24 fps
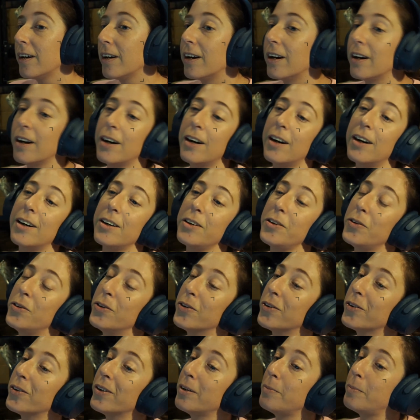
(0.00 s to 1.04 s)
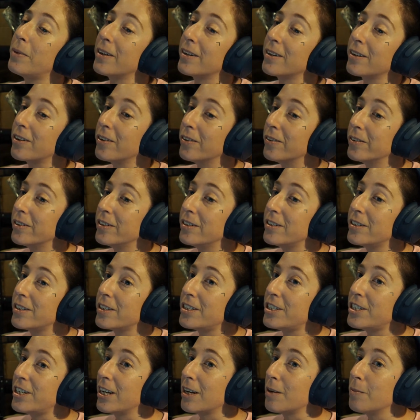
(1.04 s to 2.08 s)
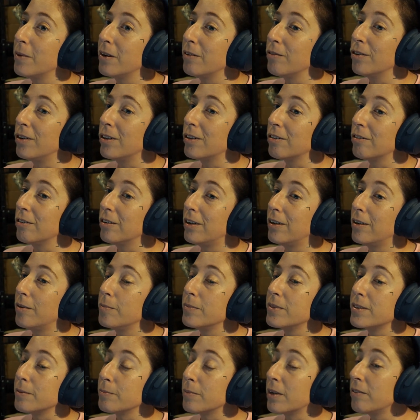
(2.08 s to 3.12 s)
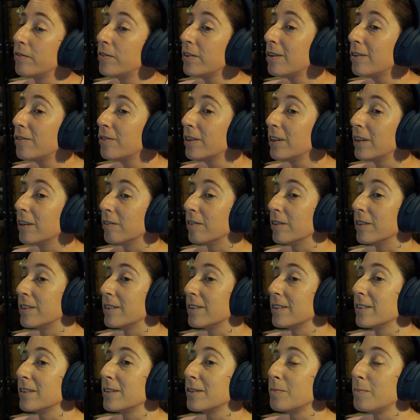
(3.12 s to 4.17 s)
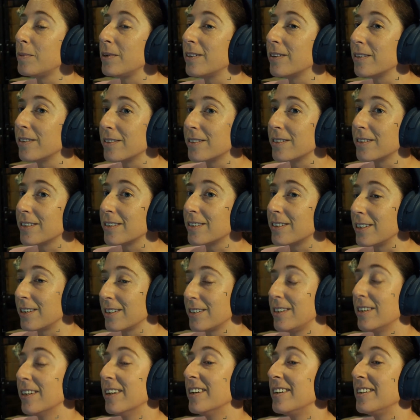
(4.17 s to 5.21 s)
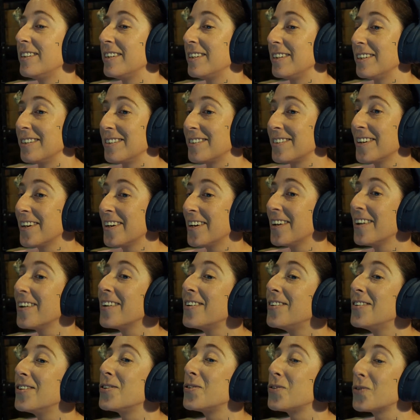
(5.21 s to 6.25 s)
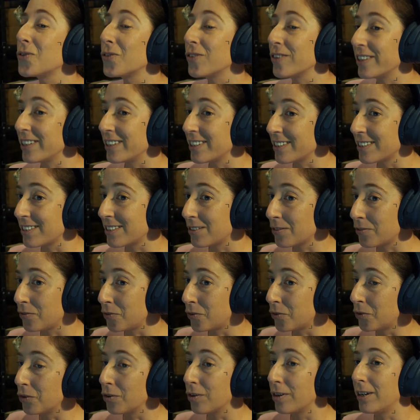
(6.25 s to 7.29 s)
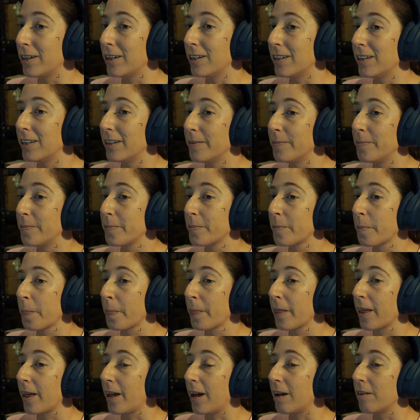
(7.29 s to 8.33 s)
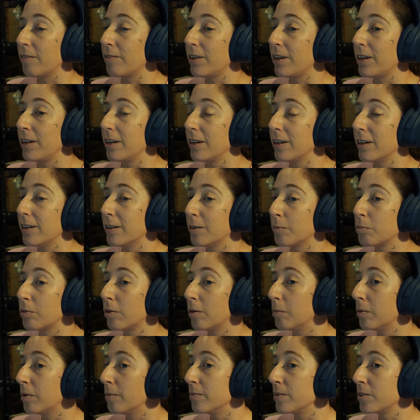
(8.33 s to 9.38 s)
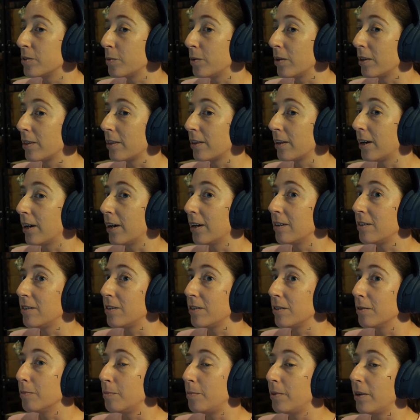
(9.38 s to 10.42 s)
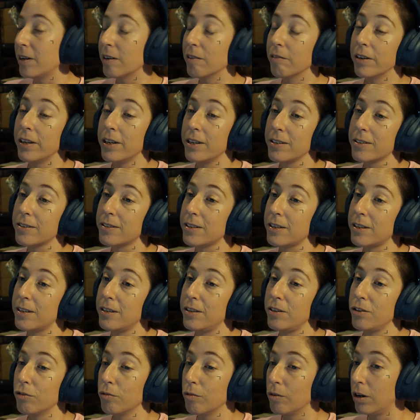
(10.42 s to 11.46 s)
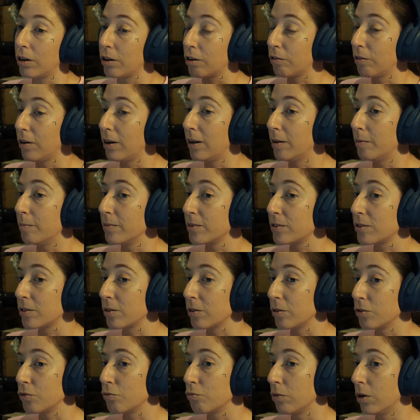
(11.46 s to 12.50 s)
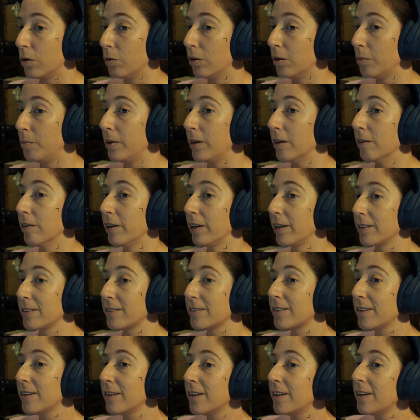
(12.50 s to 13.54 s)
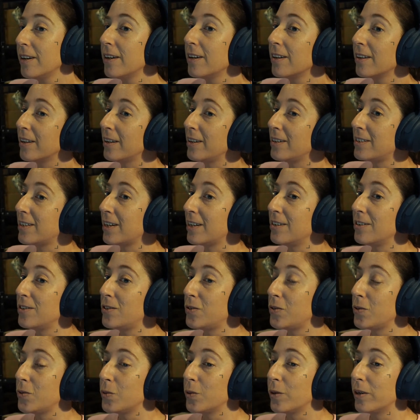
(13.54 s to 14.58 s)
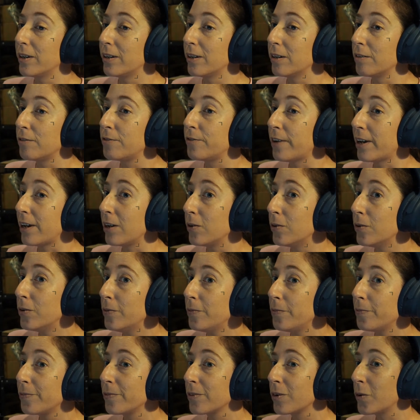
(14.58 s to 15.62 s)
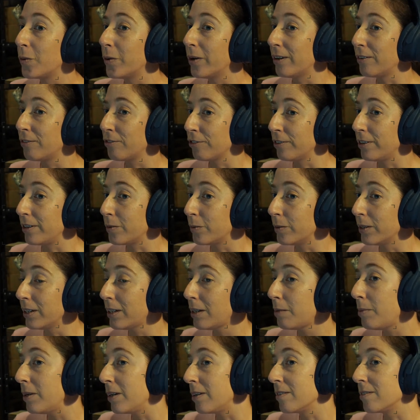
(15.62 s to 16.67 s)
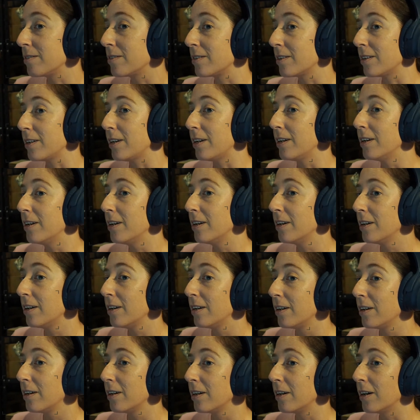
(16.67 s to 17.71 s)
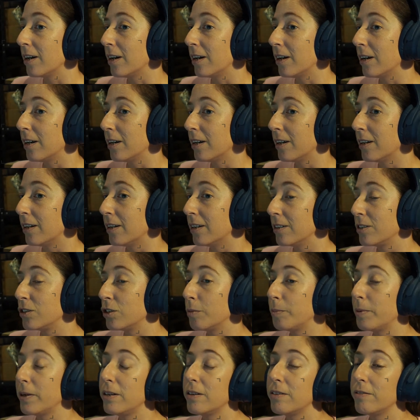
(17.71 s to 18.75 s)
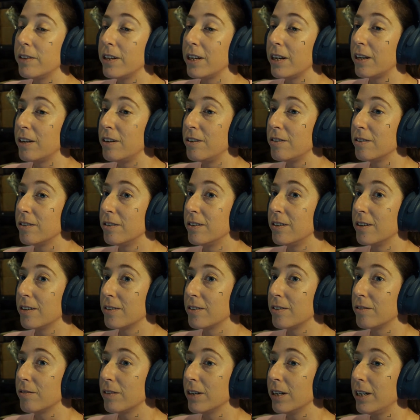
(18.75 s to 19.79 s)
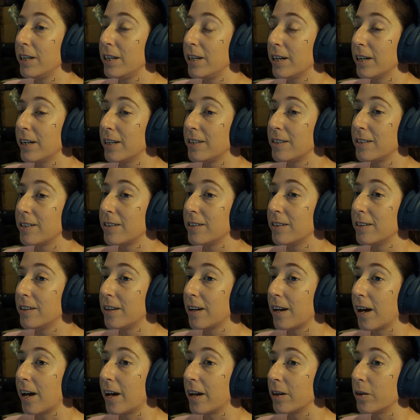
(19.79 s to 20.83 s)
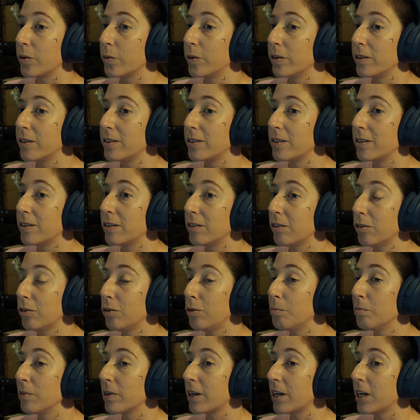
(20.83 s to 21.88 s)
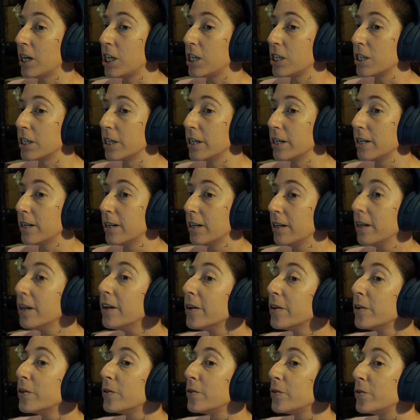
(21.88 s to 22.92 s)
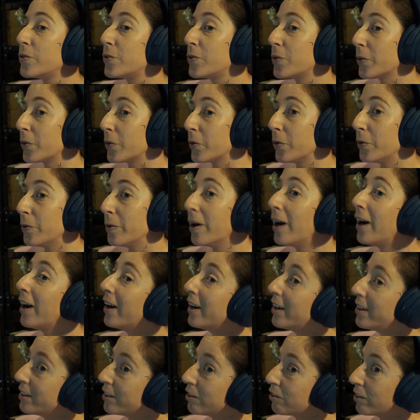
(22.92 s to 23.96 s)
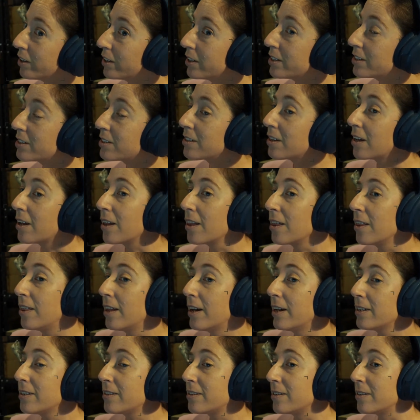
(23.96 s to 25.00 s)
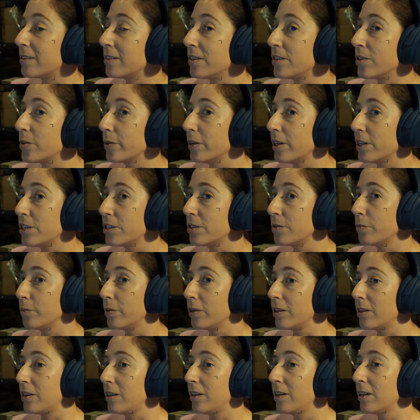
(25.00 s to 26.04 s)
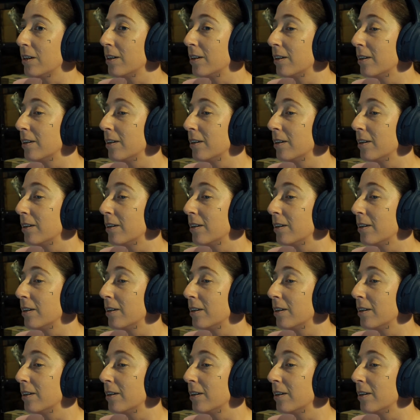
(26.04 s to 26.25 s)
I better go and check my rocker arms and my valve clearances because the 690 is notorious for having problems with that. The bearings in your rocker arms, those roller bearings, they tend to fail quite frequently because the top end of the engine doesn't really get adequate lubrication. So I digress. That's the situation with the